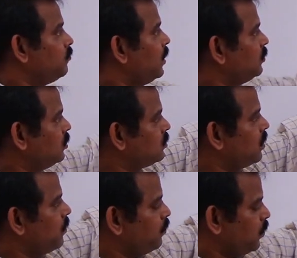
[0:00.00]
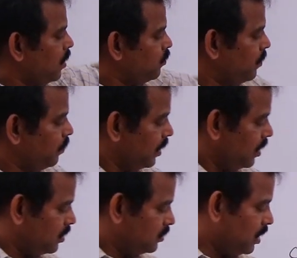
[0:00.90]
for this given problem,
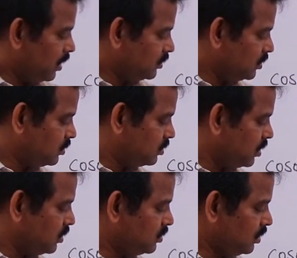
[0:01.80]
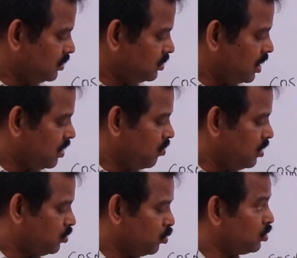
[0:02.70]
the resistance is
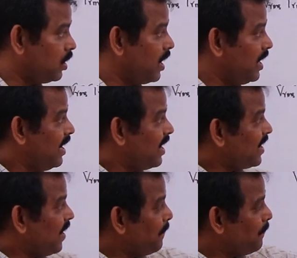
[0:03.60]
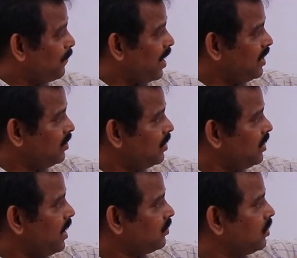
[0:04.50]
equal to the combined
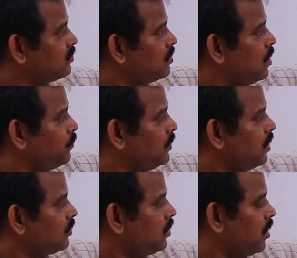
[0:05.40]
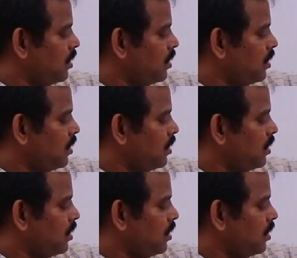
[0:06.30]
reactance of inductor and